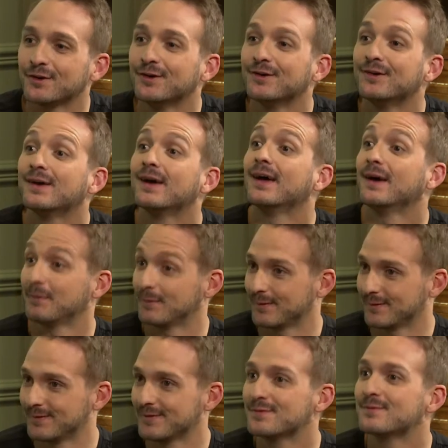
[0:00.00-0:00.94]
great so, for
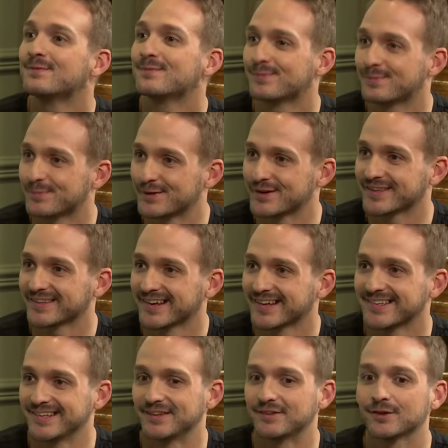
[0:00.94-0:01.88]
being used in the outdoors.
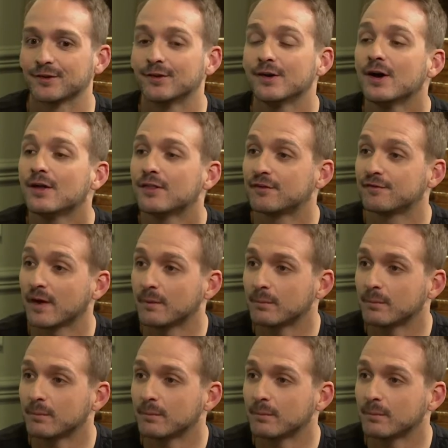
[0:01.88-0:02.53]
Precisely. So yeah. the